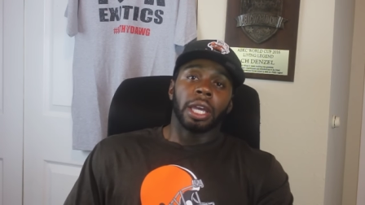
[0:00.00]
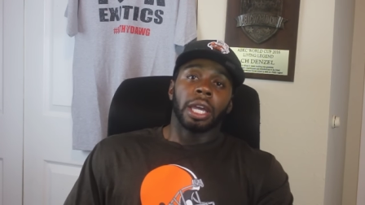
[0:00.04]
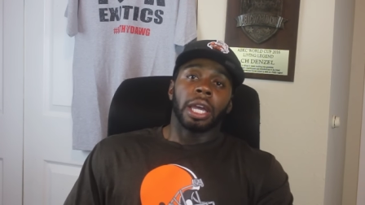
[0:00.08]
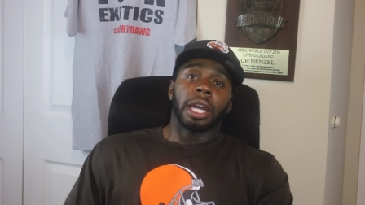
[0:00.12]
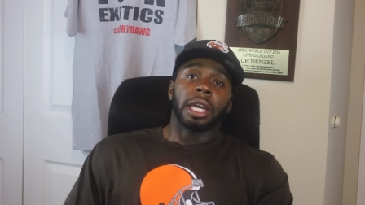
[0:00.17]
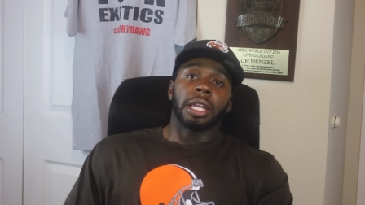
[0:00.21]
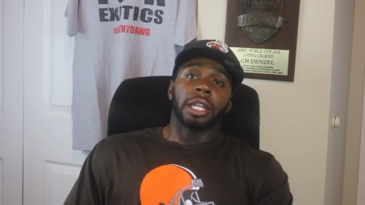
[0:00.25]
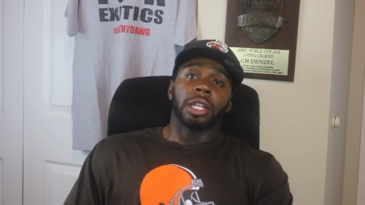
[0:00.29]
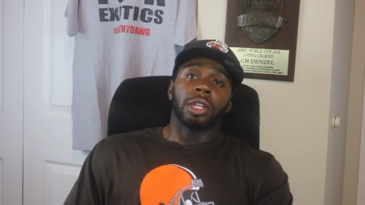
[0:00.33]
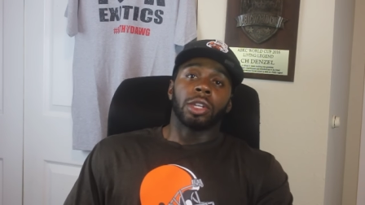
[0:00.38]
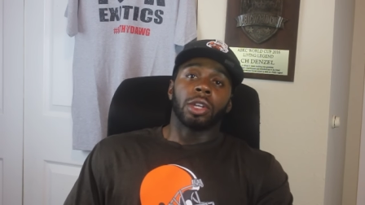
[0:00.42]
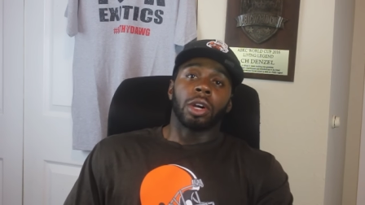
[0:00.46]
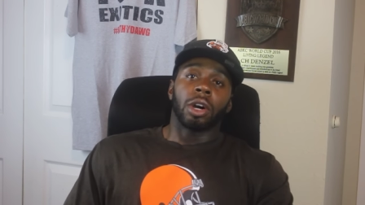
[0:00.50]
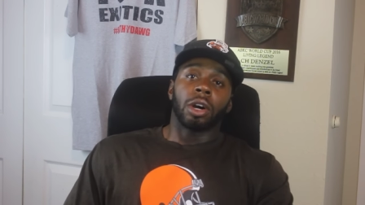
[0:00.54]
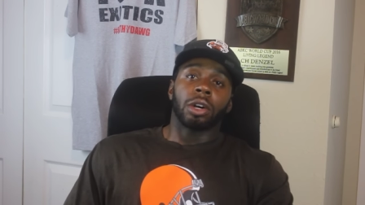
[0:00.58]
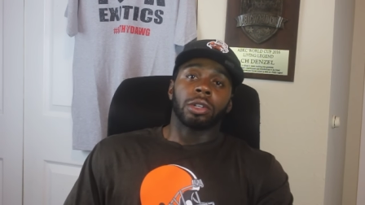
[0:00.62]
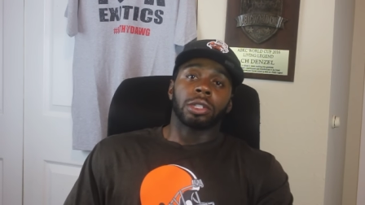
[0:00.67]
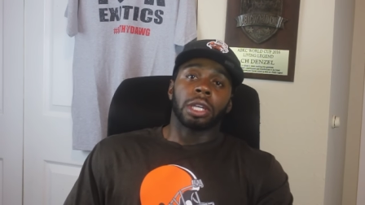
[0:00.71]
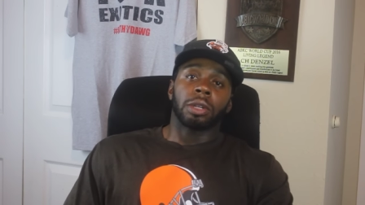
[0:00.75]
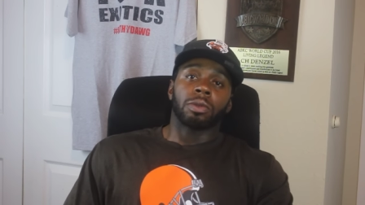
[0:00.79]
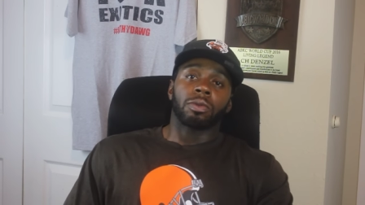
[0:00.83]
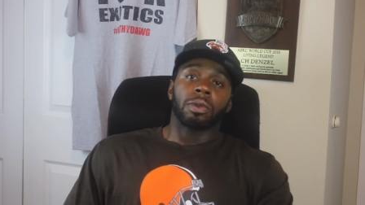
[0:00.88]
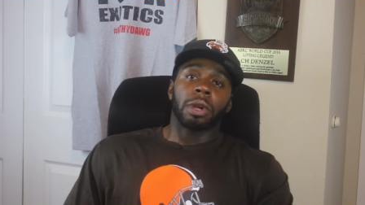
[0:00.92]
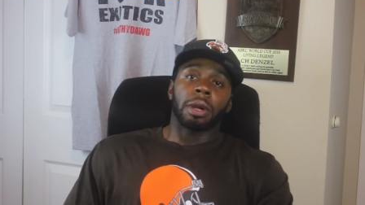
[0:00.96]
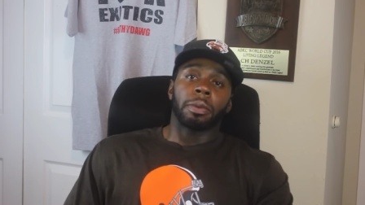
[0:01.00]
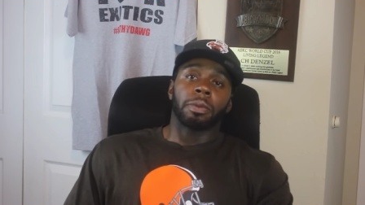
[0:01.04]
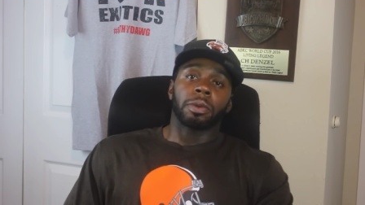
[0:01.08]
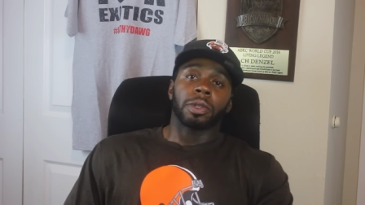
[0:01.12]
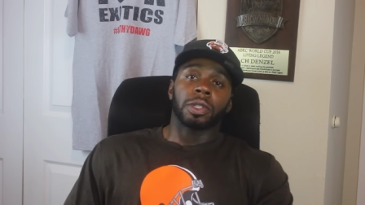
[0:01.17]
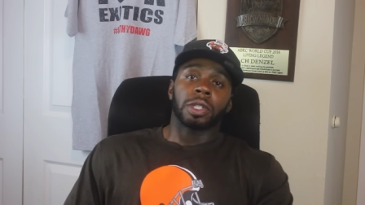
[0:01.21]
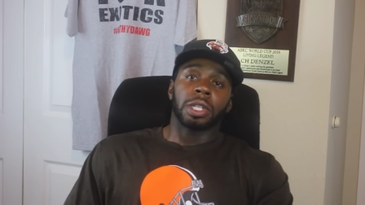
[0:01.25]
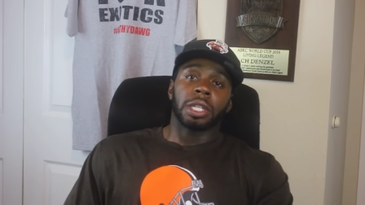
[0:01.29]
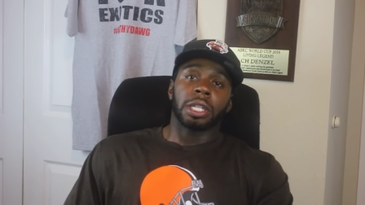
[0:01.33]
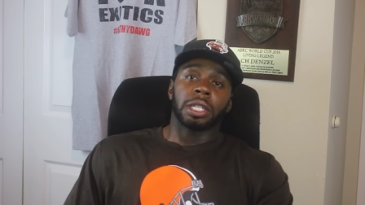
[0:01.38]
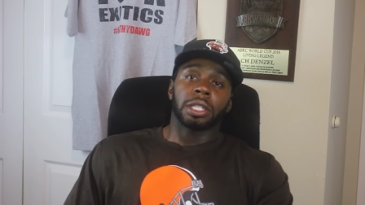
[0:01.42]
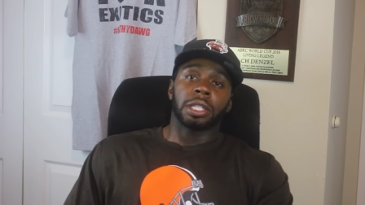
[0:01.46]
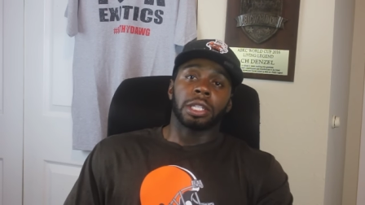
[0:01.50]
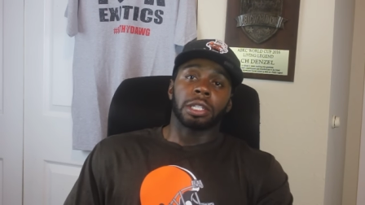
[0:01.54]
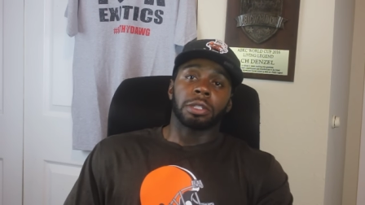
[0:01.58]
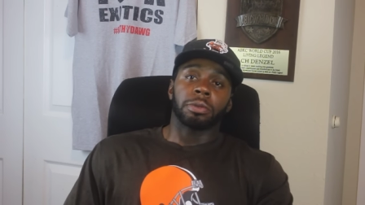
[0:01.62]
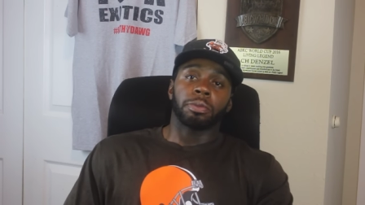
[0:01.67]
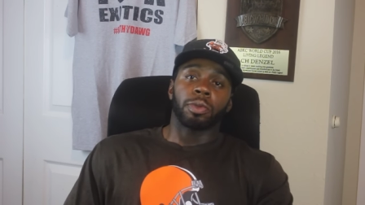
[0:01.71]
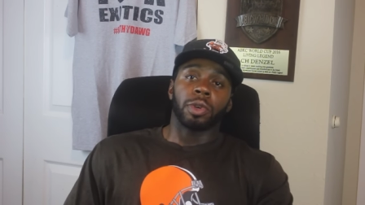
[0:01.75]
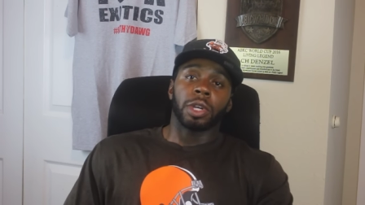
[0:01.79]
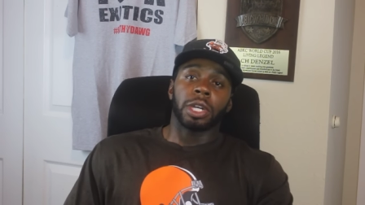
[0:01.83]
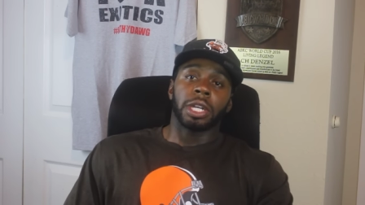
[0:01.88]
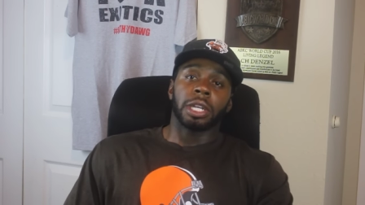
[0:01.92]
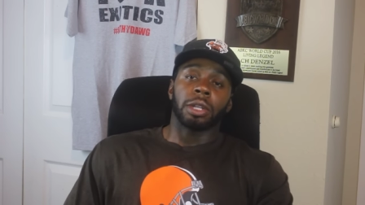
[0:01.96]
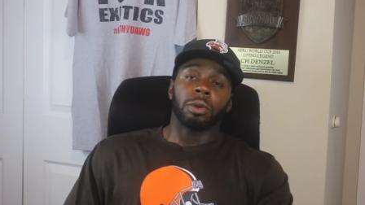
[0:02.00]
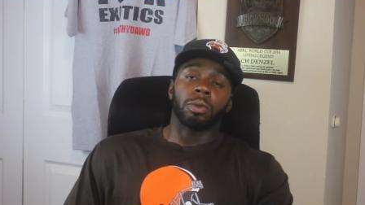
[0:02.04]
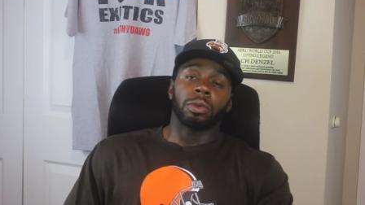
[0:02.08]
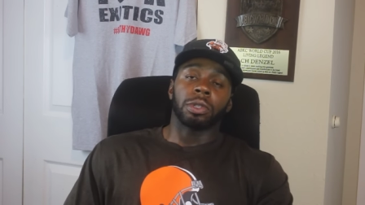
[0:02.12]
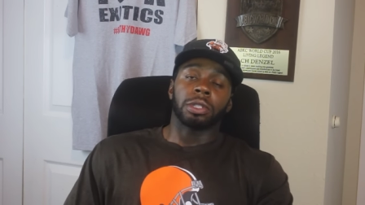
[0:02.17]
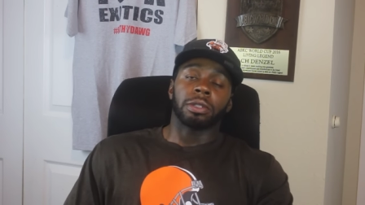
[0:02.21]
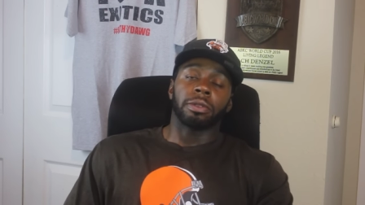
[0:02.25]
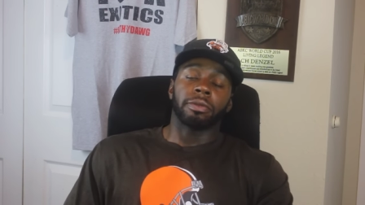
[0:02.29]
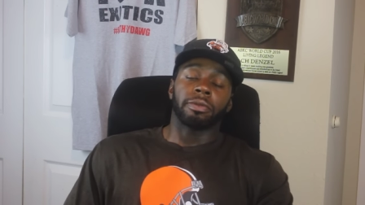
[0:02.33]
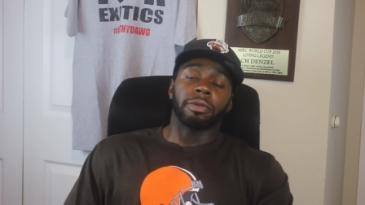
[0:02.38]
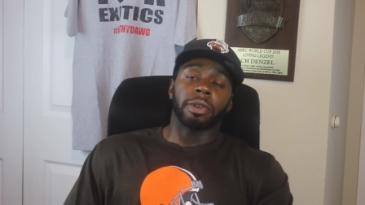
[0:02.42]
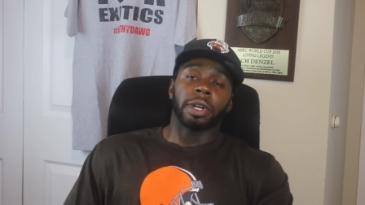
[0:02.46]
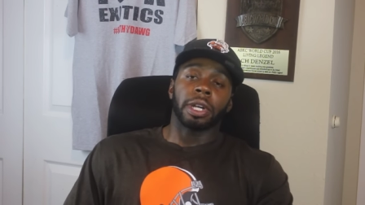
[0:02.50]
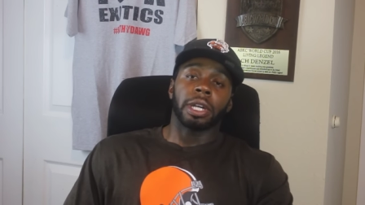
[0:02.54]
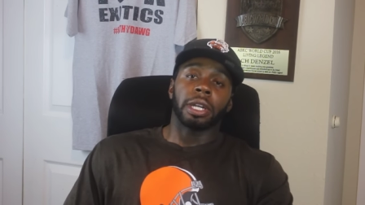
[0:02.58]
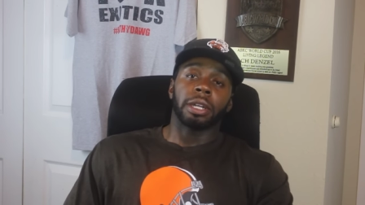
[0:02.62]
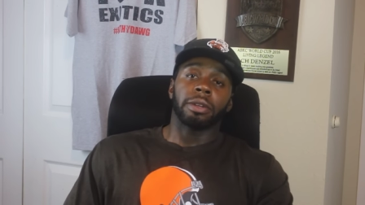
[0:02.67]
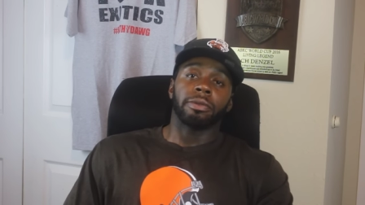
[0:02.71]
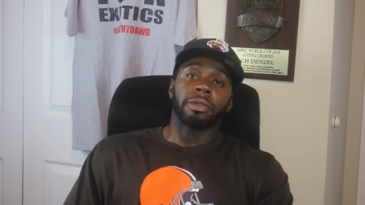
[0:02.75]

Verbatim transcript: and the dog that represented this breed and was a very,